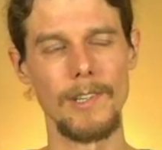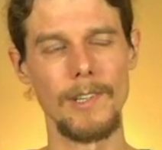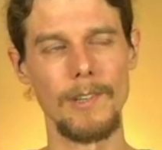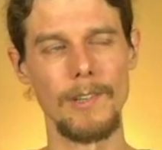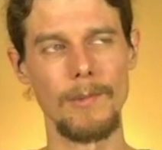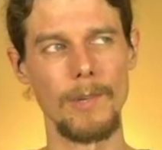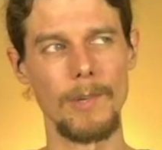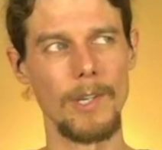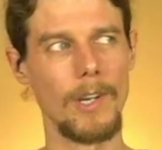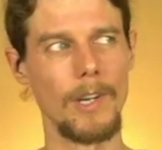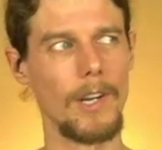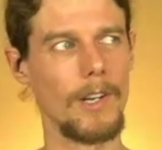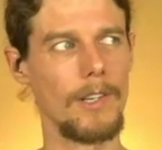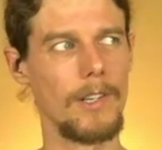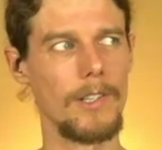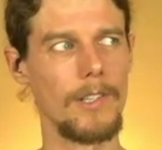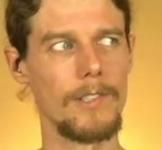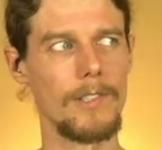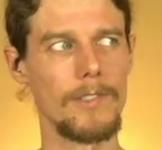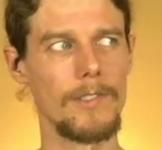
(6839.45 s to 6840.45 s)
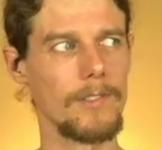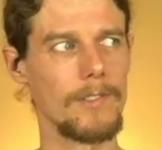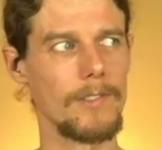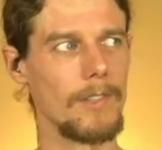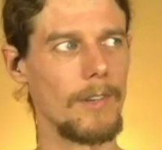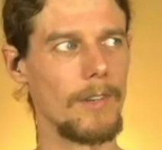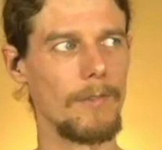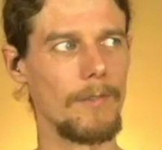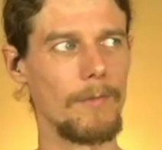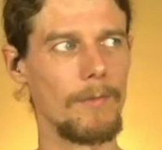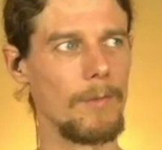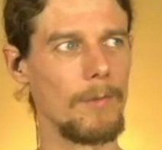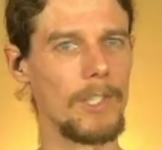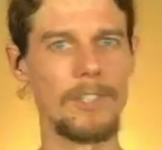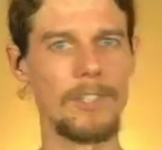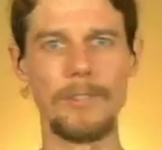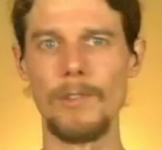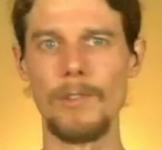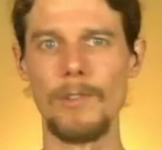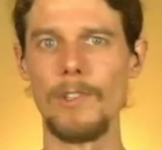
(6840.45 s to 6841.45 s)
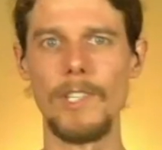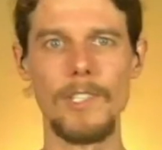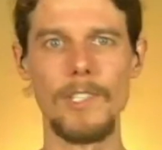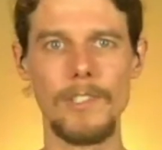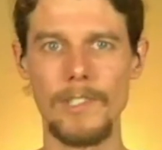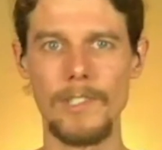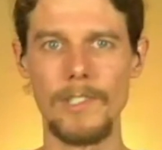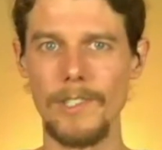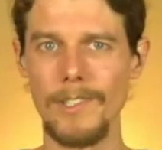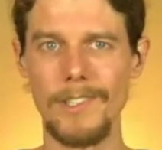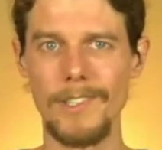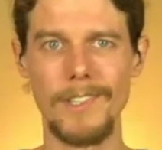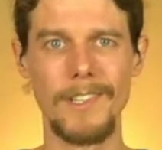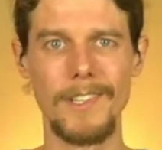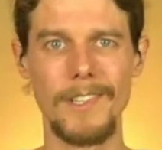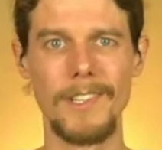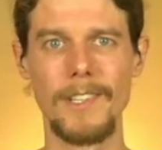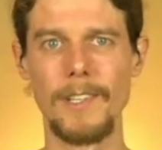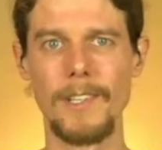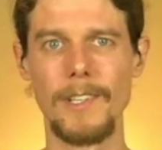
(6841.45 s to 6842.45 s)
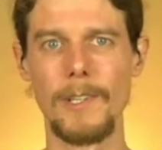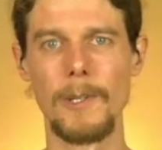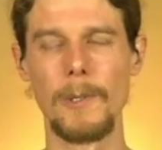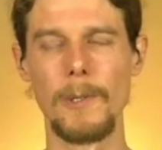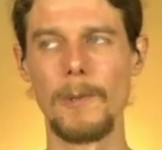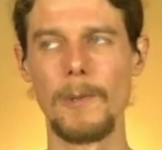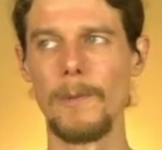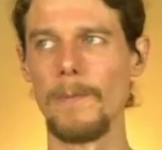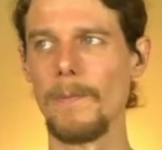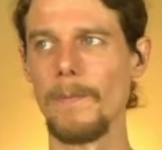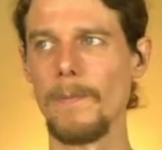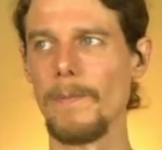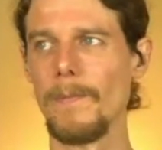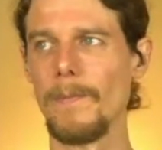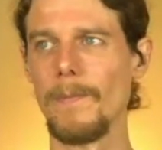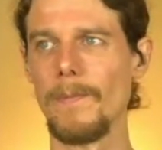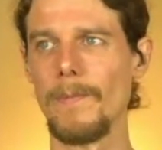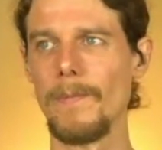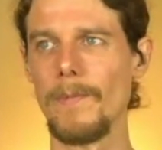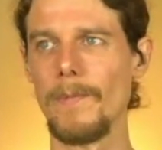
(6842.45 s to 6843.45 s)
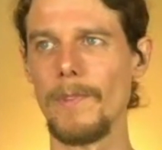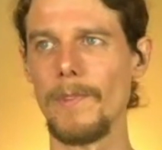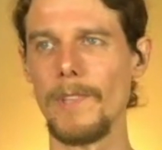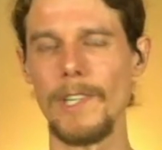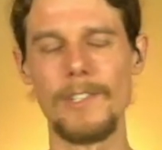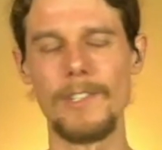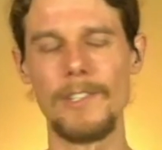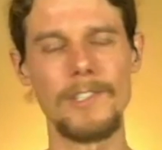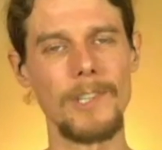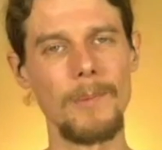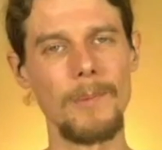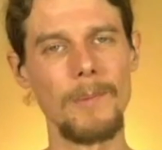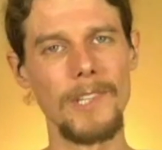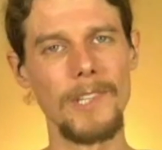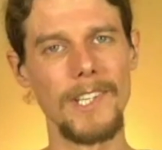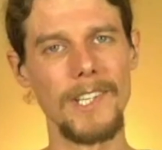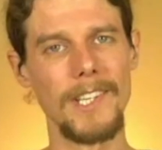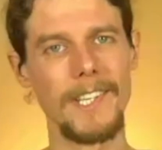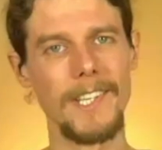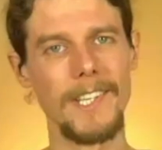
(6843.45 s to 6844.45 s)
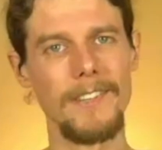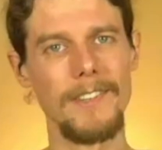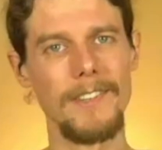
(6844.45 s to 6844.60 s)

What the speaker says: regardless of which tradition, there's something in there